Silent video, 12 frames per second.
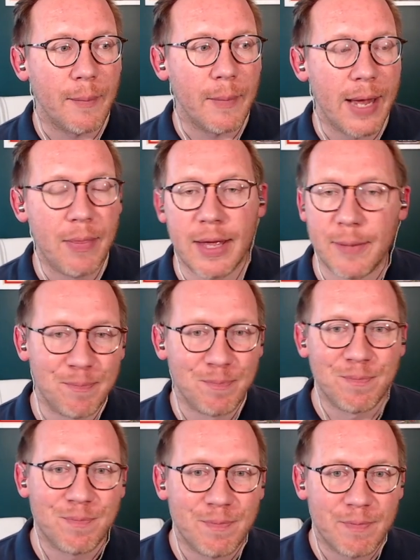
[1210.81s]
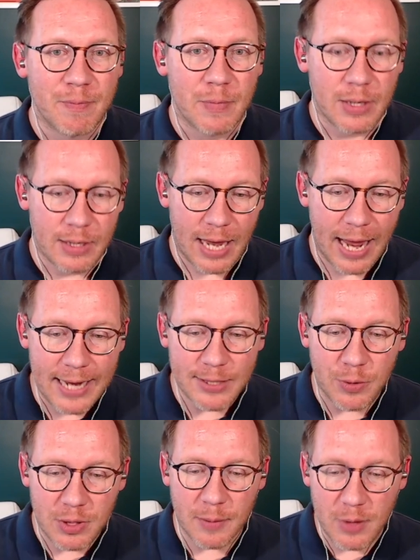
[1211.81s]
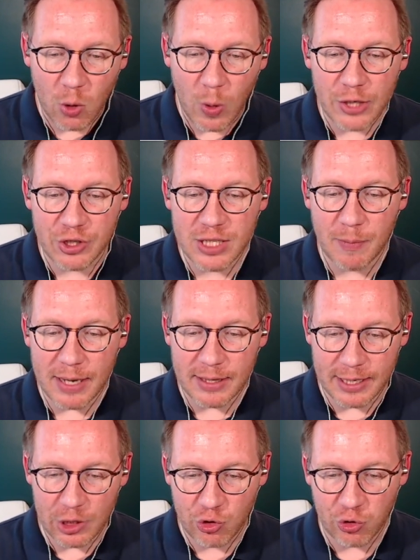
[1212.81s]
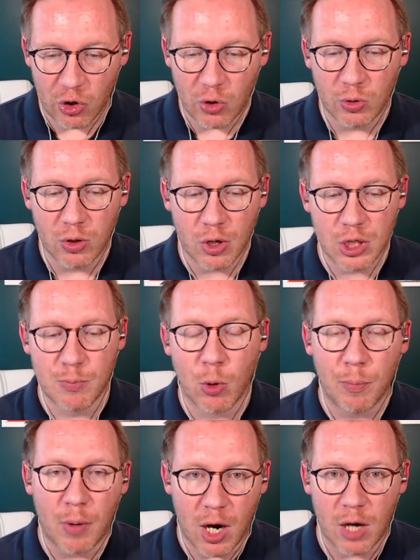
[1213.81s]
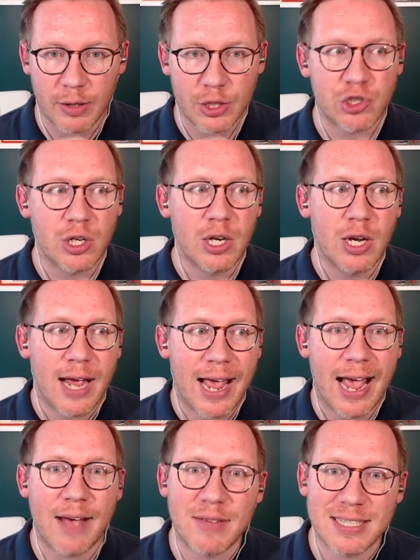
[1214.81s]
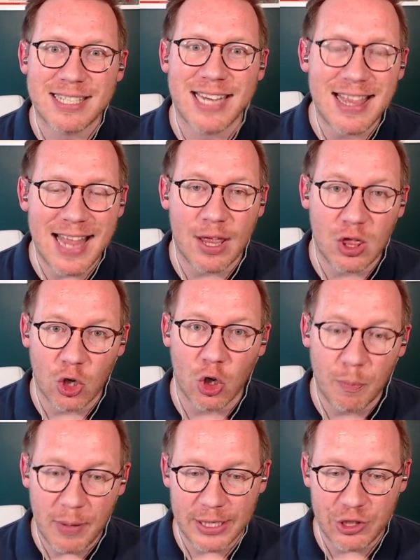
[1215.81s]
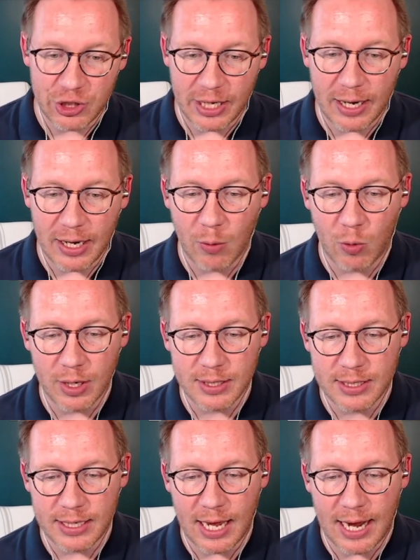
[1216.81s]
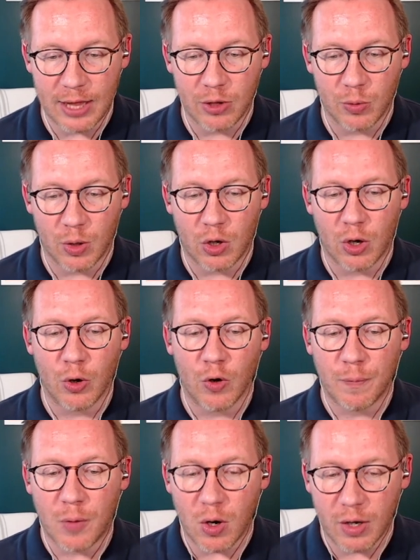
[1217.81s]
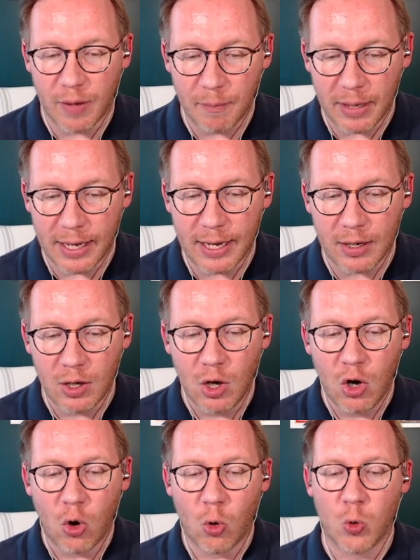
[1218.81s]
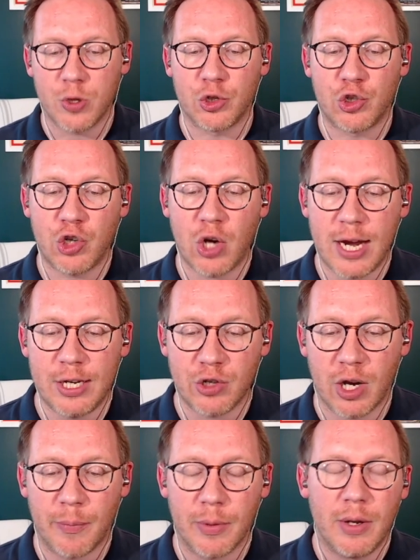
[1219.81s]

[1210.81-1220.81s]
And then answered some of the questions about the control. Looks more polished. Haven't seen that third pitch yet. I want to see either the curveball come back or the changeup